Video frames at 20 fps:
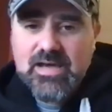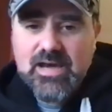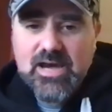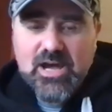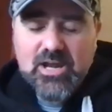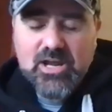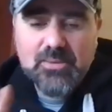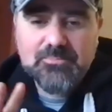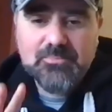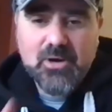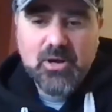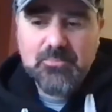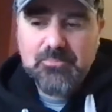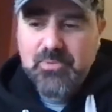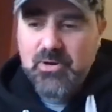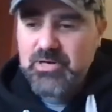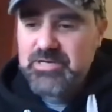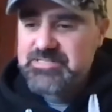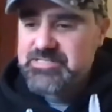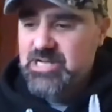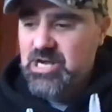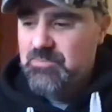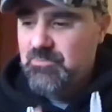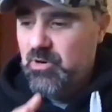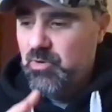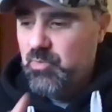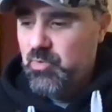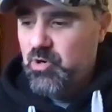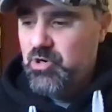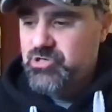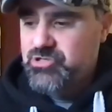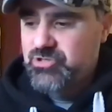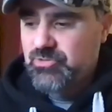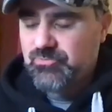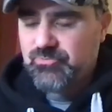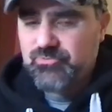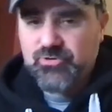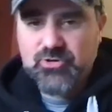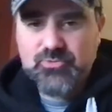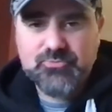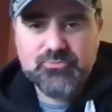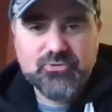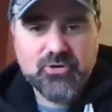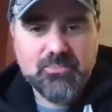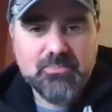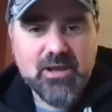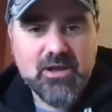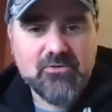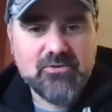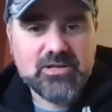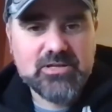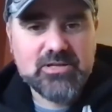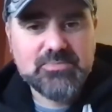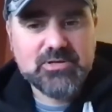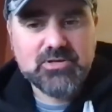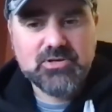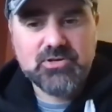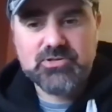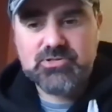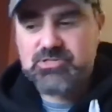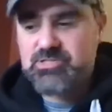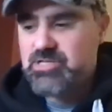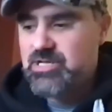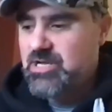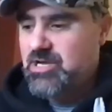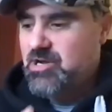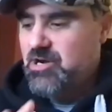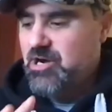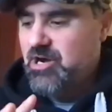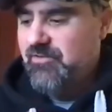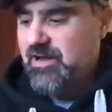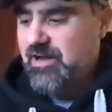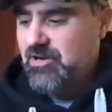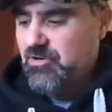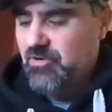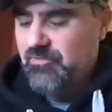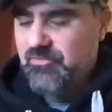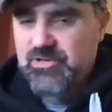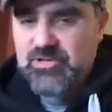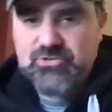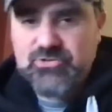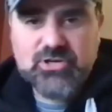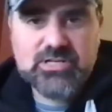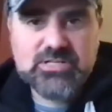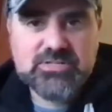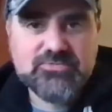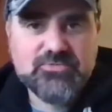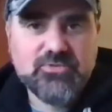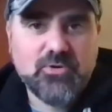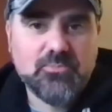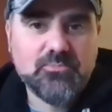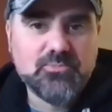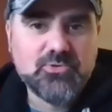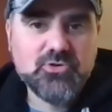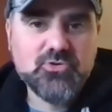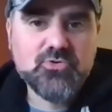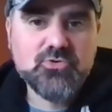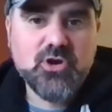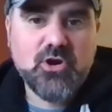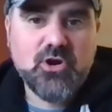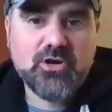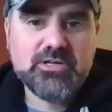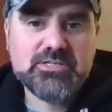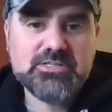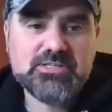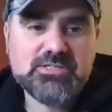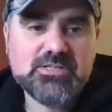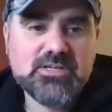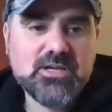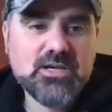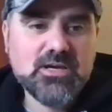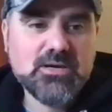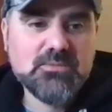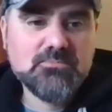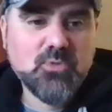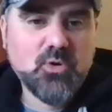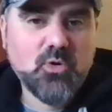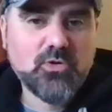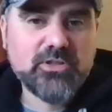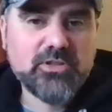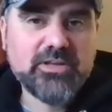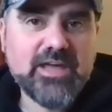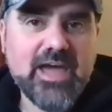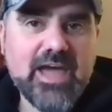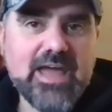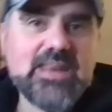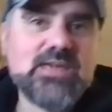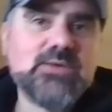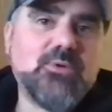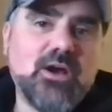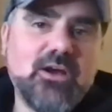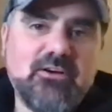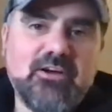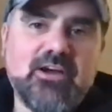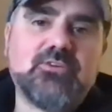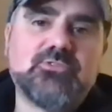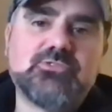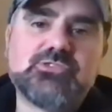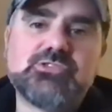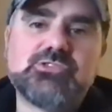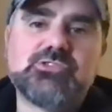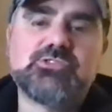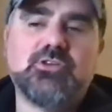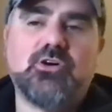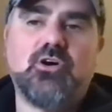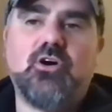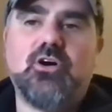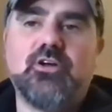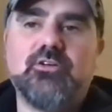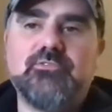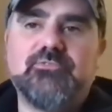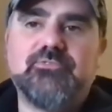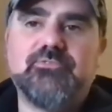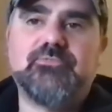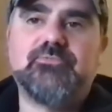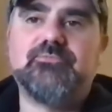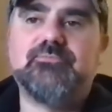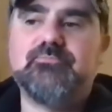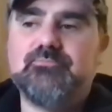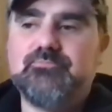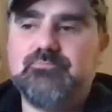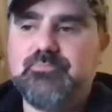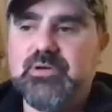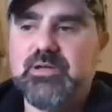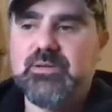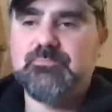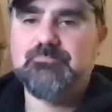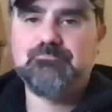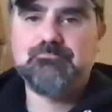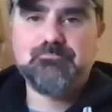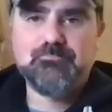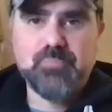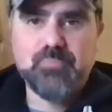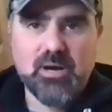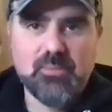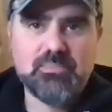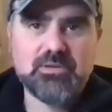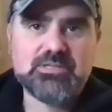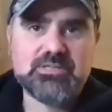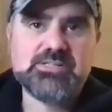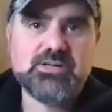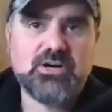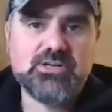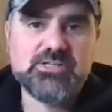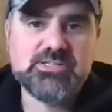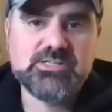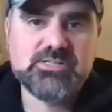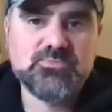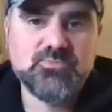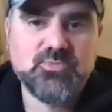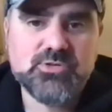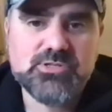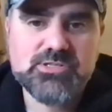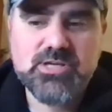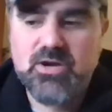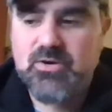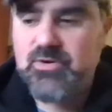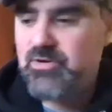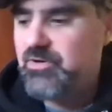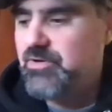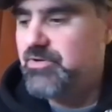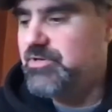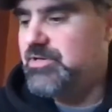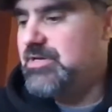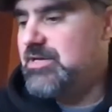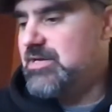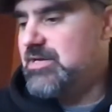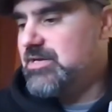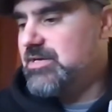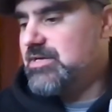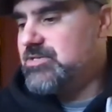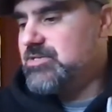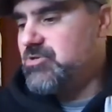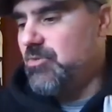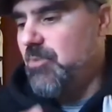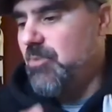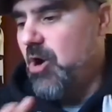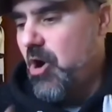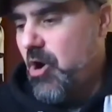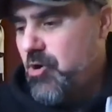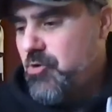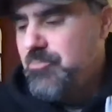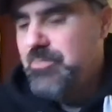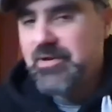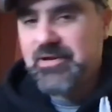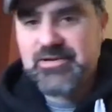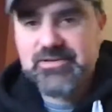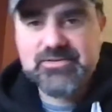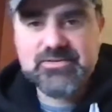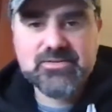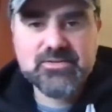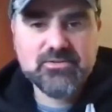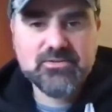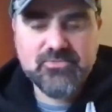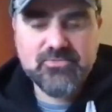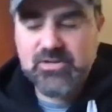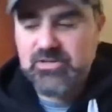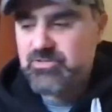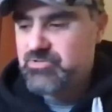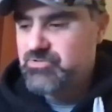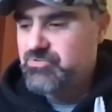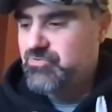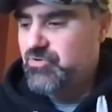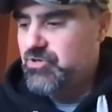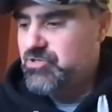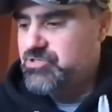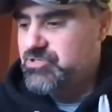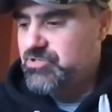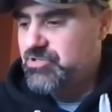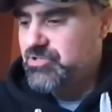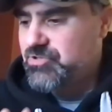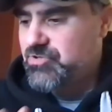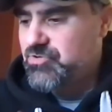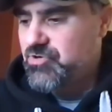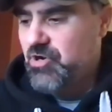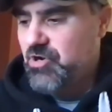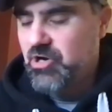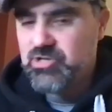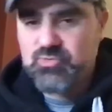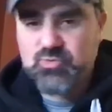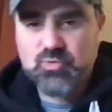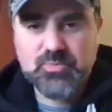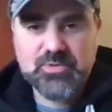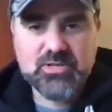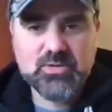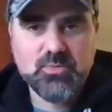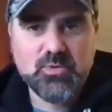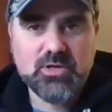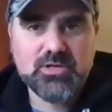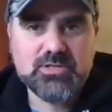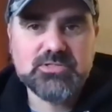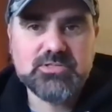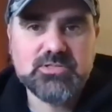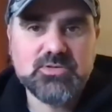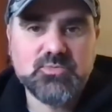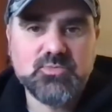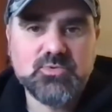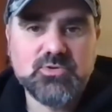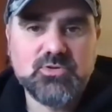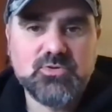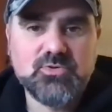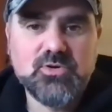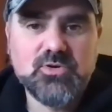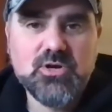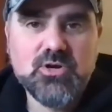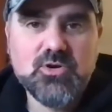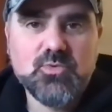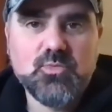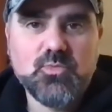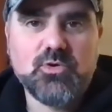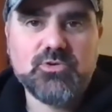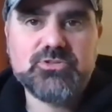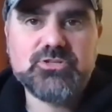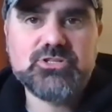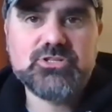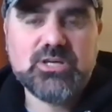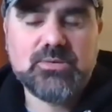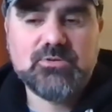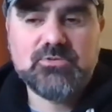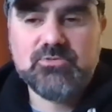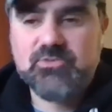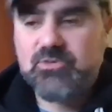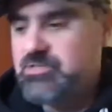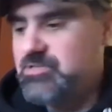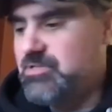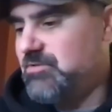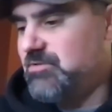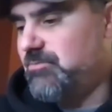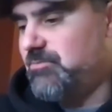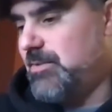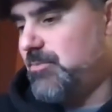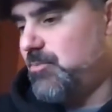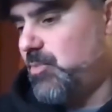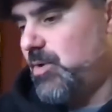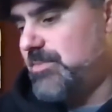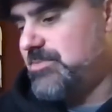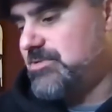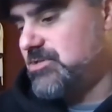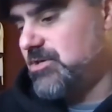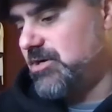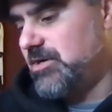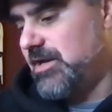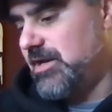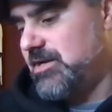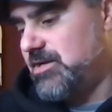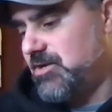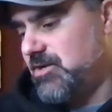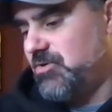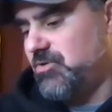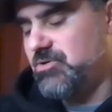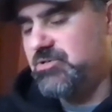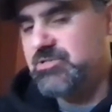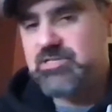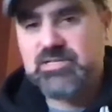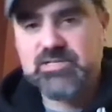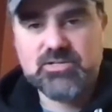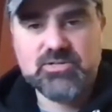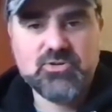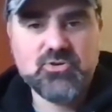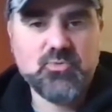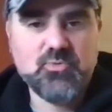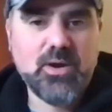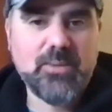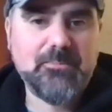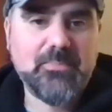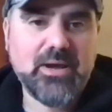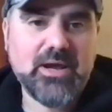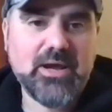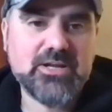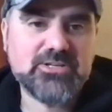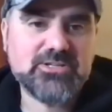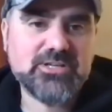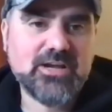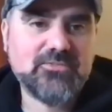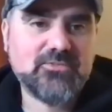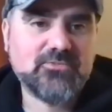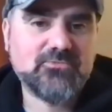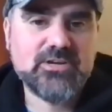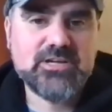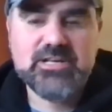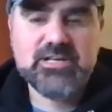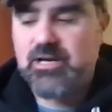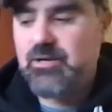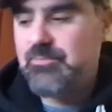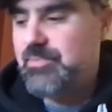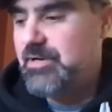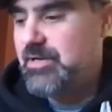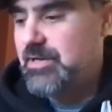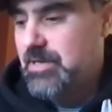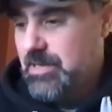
And I'm putting this out in my workshop group primarily because I've had a lot of interest from you guys more than anywhere else that I've been publicizing what's going on. So I'm hoping, fingers crossed, that you guys will be the ones that will want to jump across to the website at 8 o'clock, see the new webpage, have a read up,